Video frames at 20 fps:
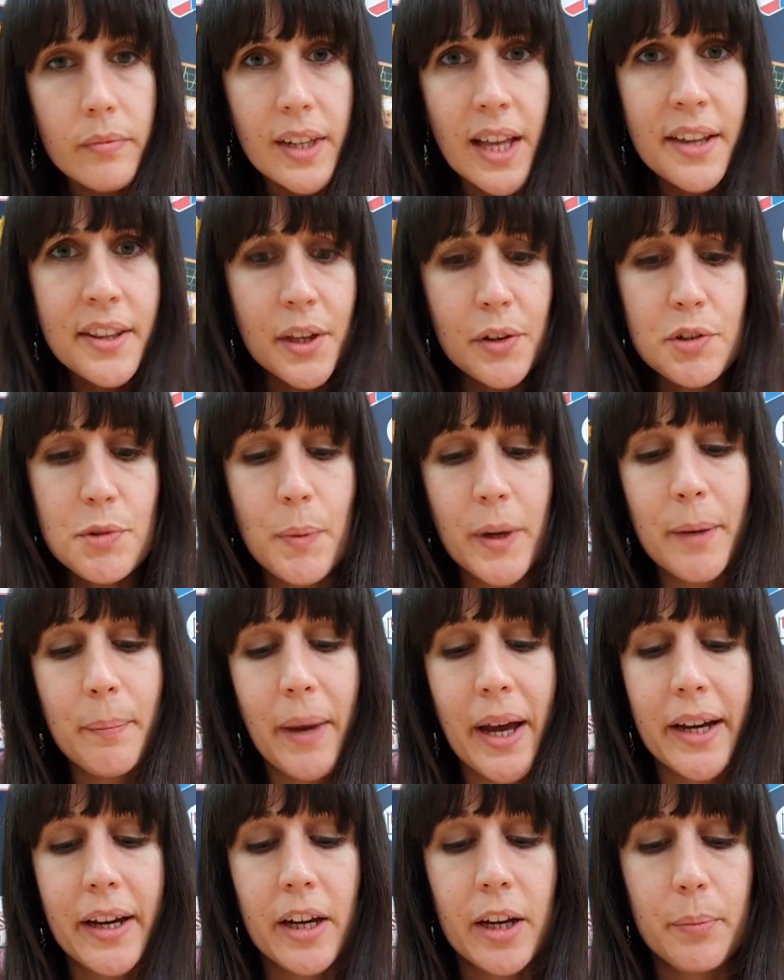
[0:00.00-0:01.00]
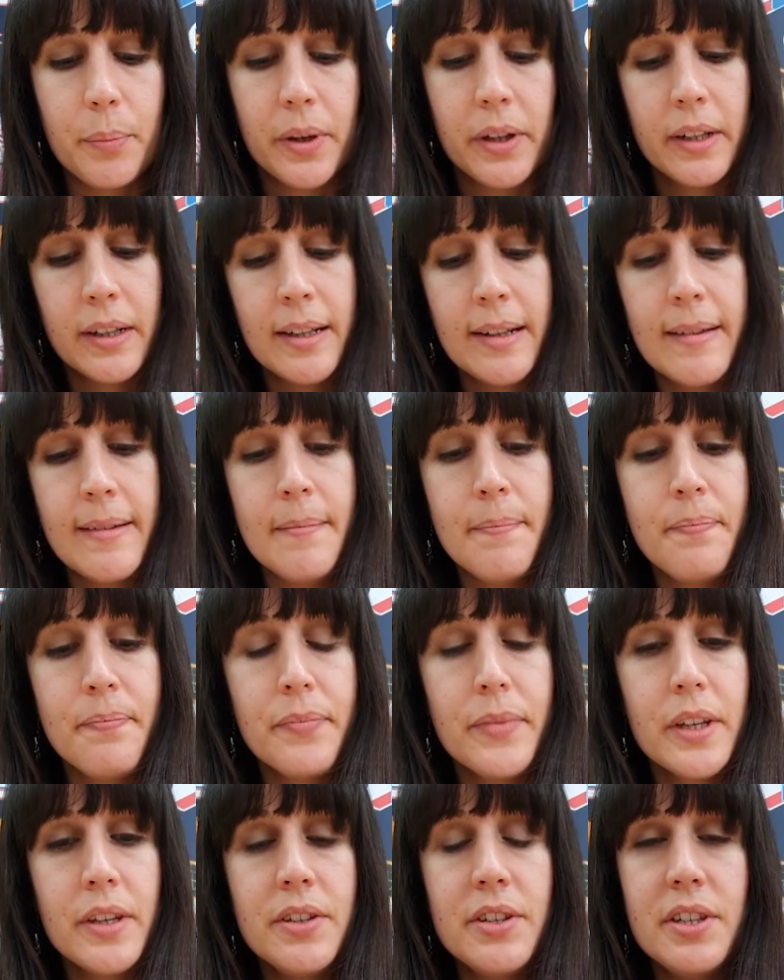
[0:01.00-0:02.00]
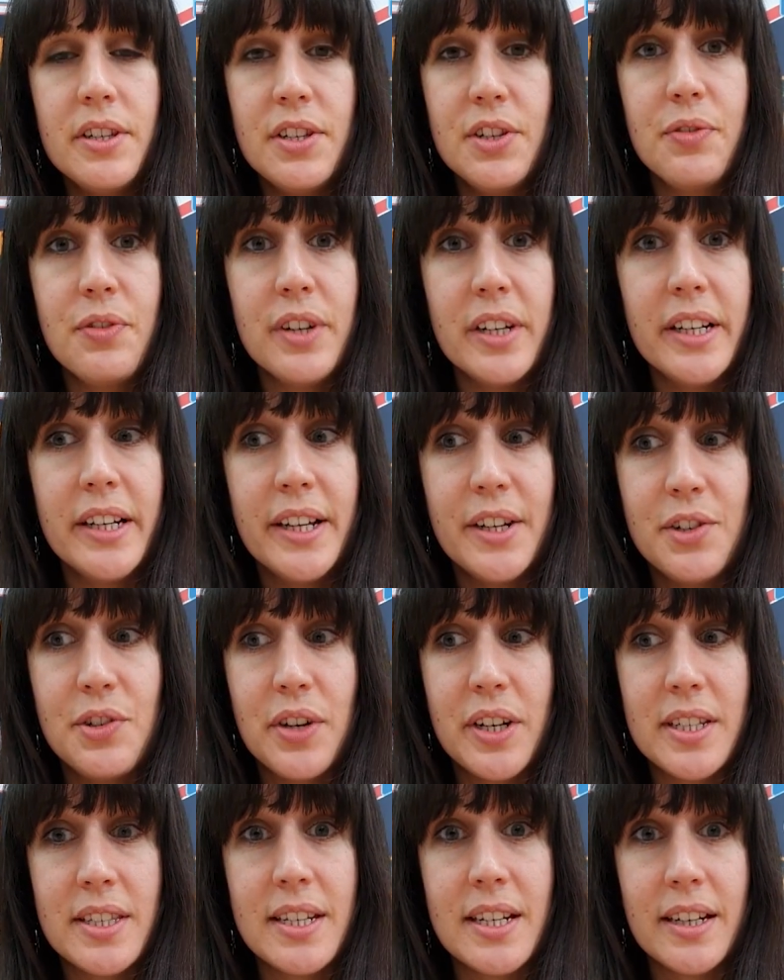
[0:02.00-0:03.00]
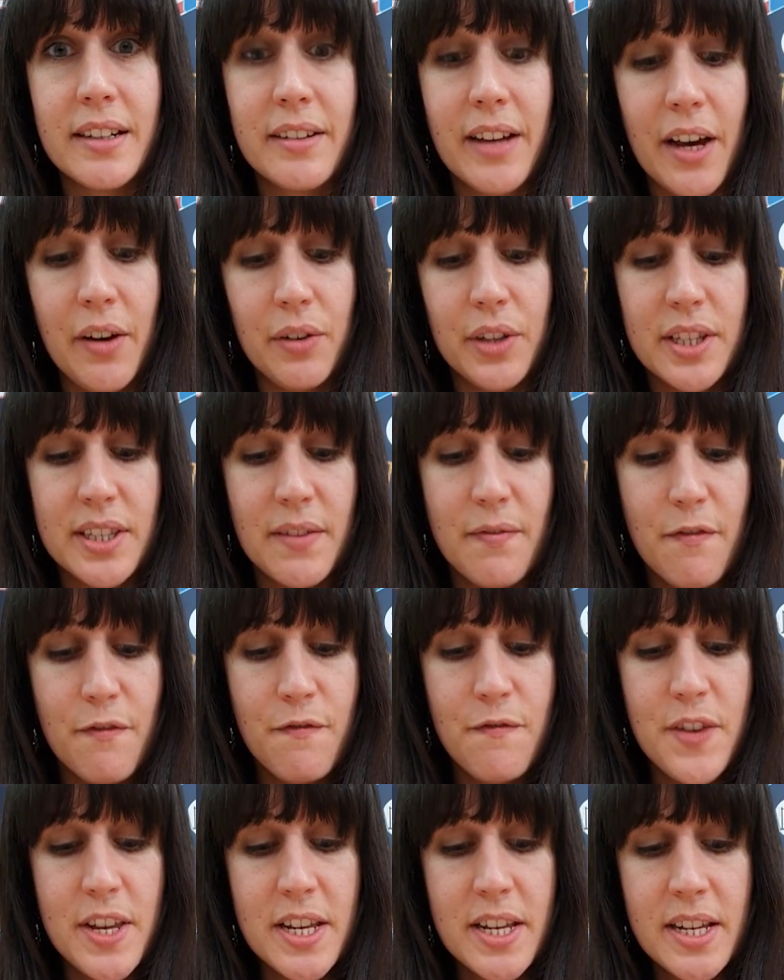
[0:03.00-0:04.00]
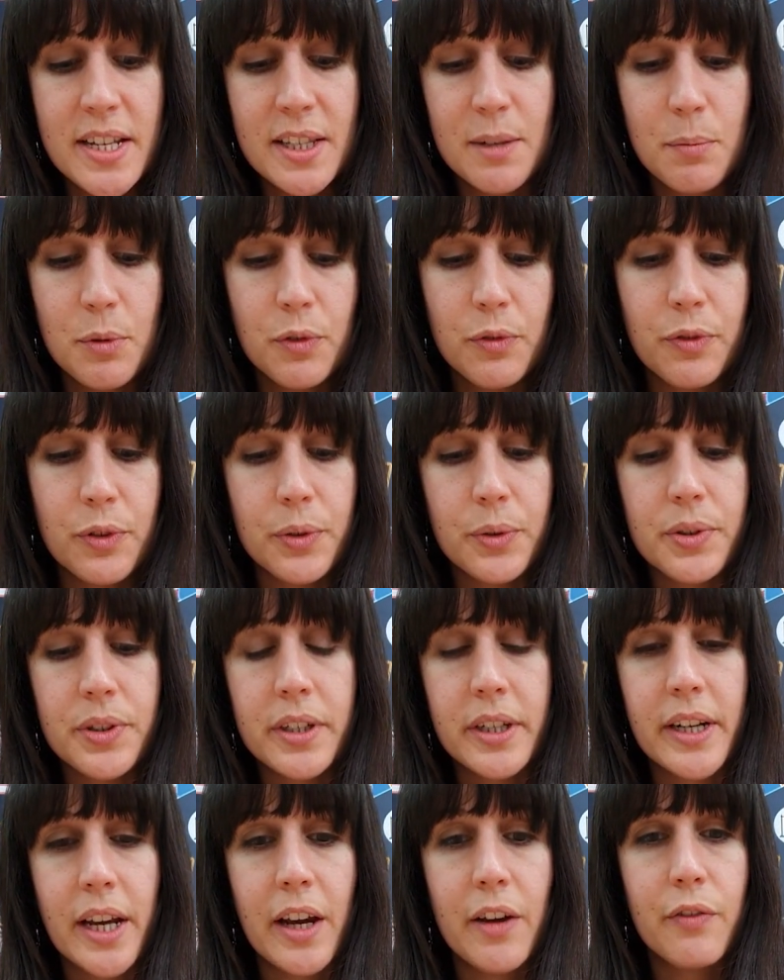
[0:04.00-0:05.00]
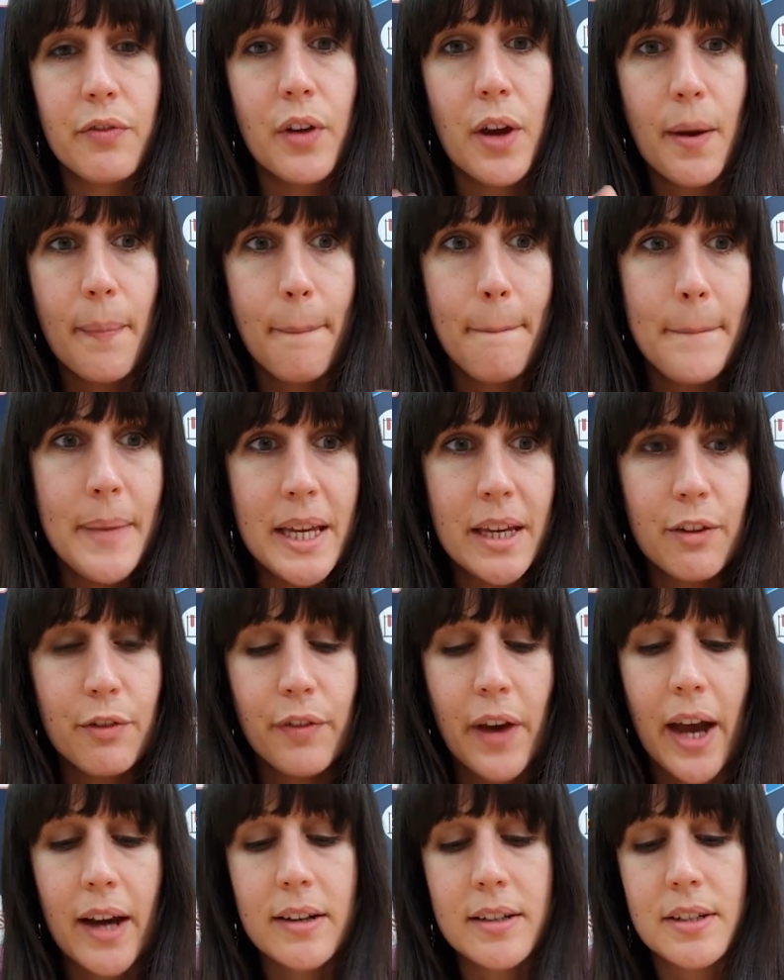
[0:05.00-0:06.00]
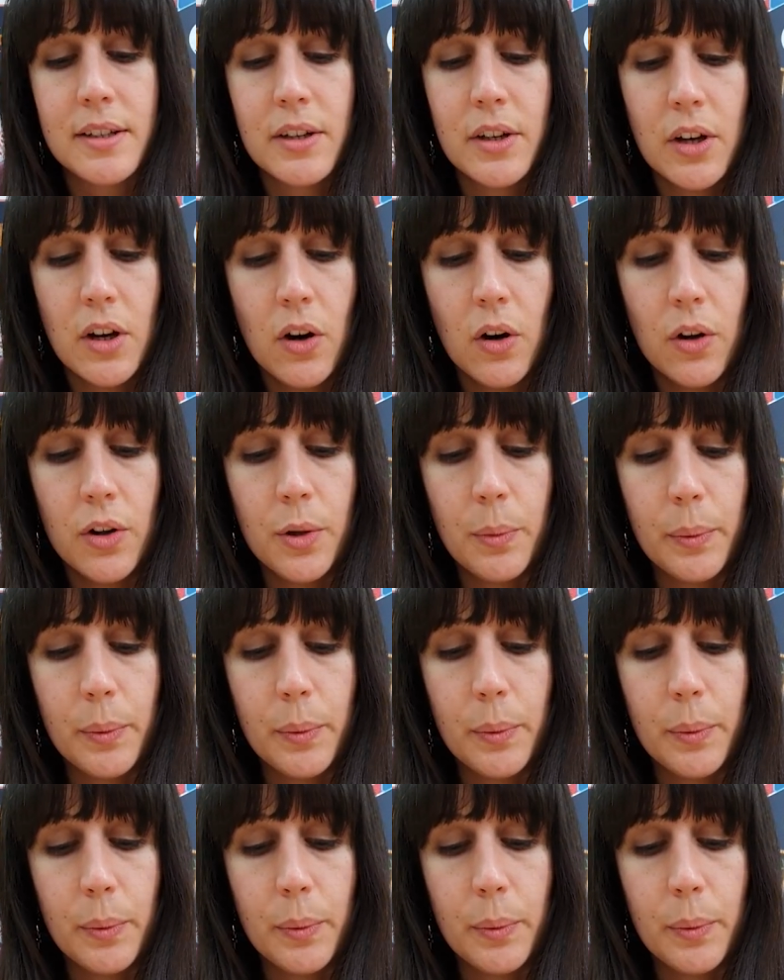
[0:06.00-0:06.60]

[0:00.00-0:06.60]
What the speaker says: And they'll spring back up. So this is really interesting, how this invisible force can have a big effect on the